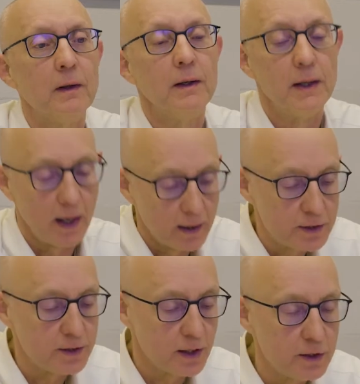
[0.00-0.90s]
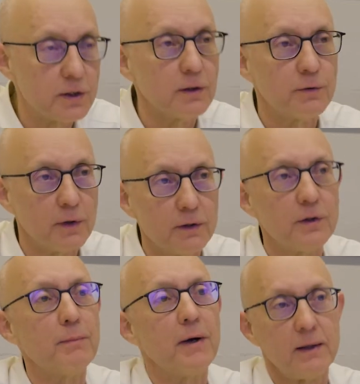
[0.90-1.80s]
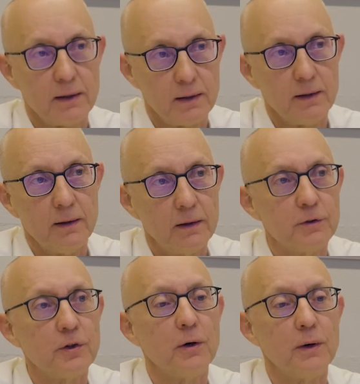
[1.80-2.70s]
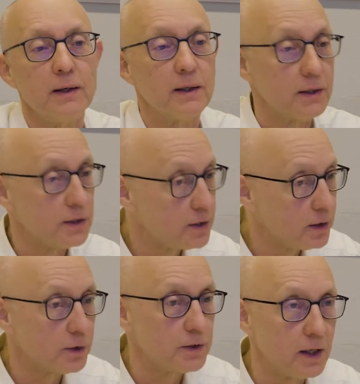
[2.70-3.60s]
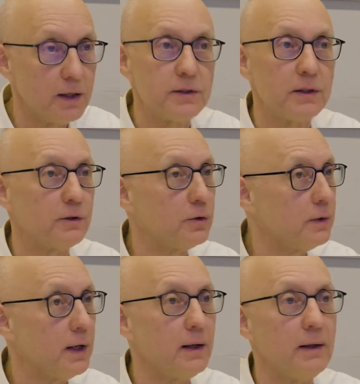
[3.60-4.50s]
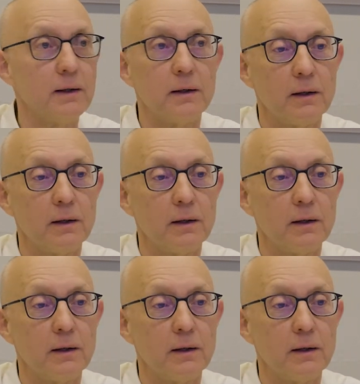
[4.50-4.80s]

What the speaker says: Yeah, that's changed dramatically. So, and that is still changing today